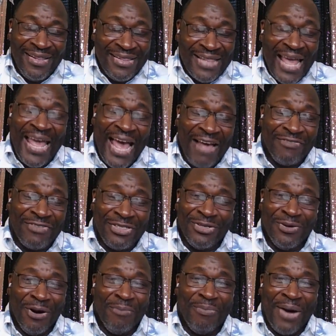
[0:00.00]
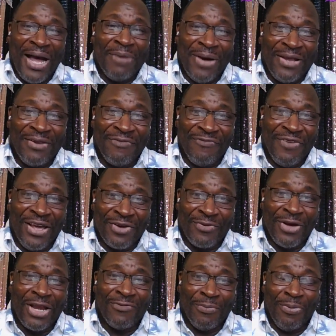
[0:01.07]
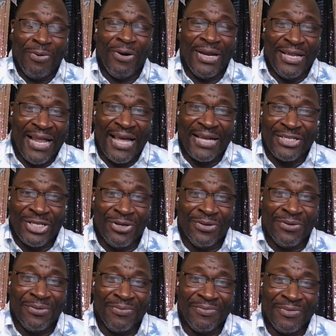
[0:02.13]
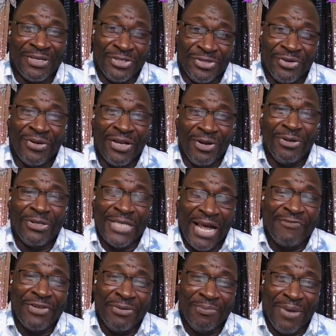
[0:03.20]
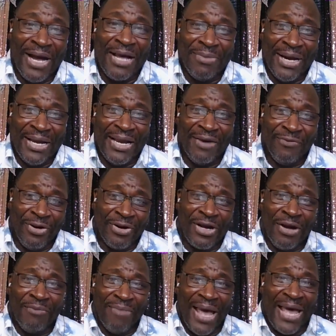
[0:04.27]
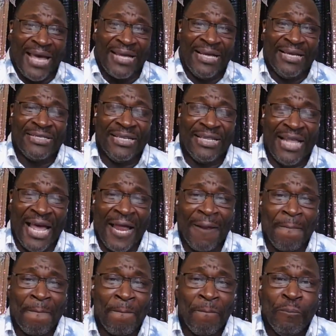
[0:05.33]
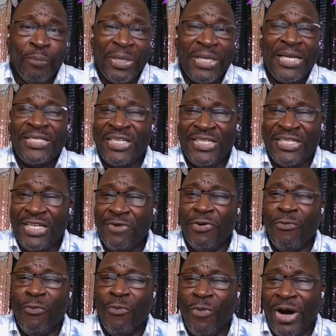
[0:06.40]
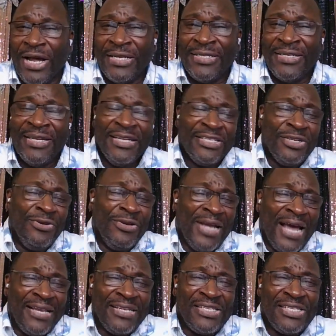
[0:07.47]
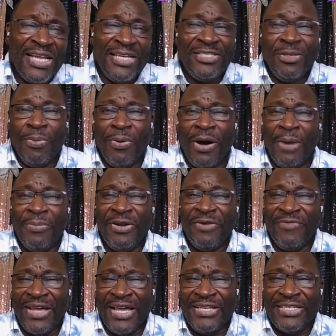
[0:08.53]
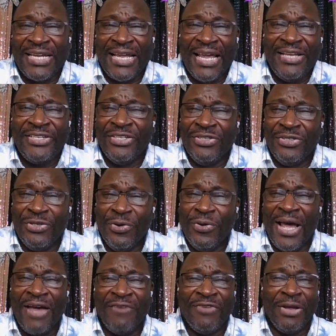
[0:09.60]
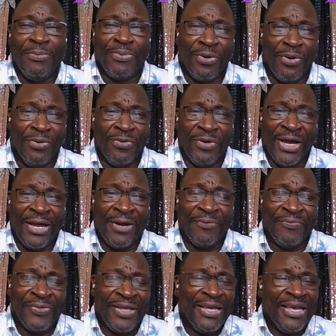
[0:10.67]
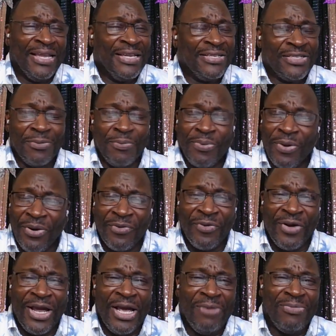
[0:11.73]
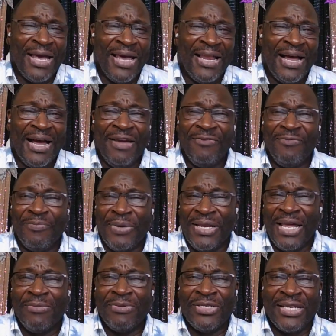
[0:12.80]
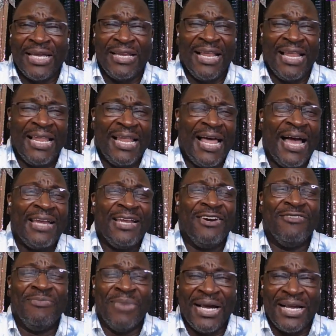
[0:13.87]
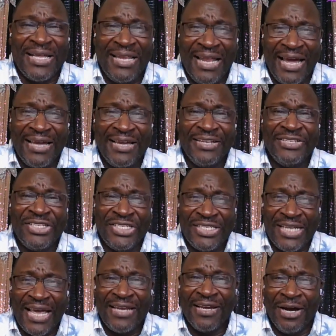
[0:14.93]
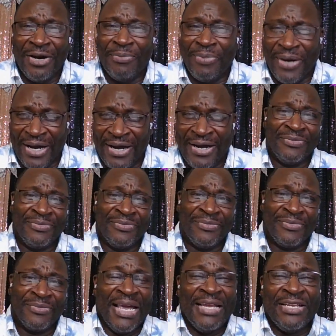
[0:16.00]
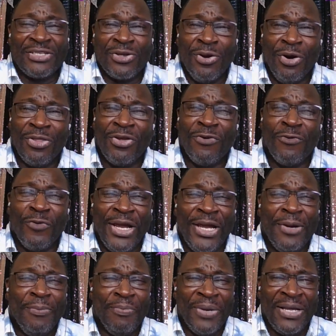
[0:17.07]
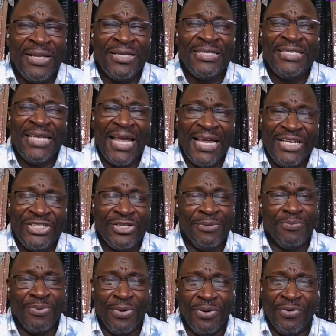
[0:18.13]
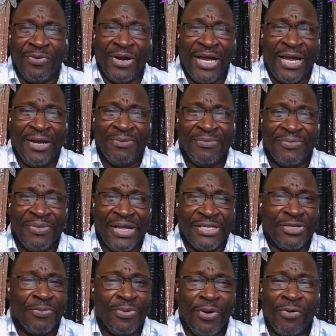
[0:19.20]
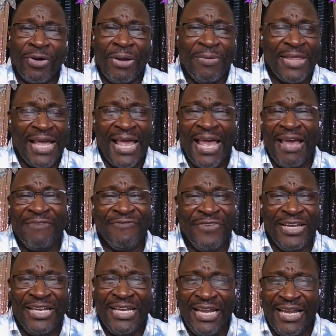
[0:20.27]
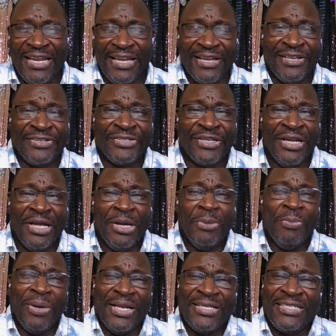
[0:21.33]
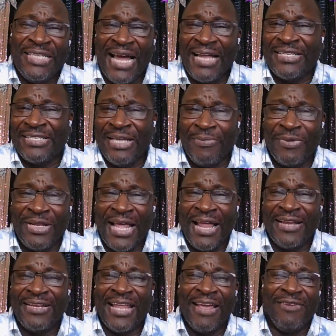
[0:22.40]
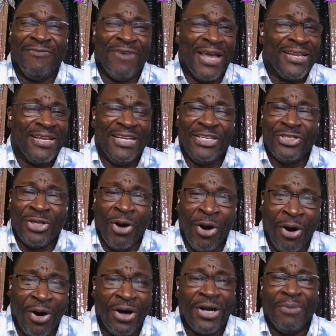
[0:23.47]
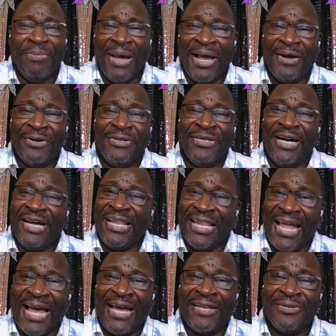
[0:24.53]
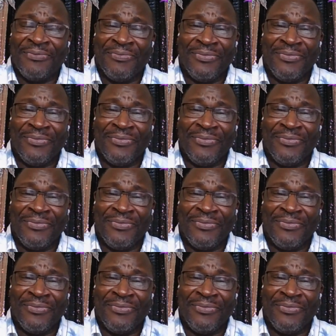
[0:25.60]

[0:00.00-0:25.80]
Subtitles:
they have to abide by the Fair Credit Reporting Act too. Your student loans have to abide by that. We'll come back to that. But let's just deal with one. The United States Department of Education do have a program. And this is a program that I've been able to get a lot of my clients set up on. And it's called the Rehabilitation Program. It's a program that they had for years, but it's not something that they readily talk about a lot.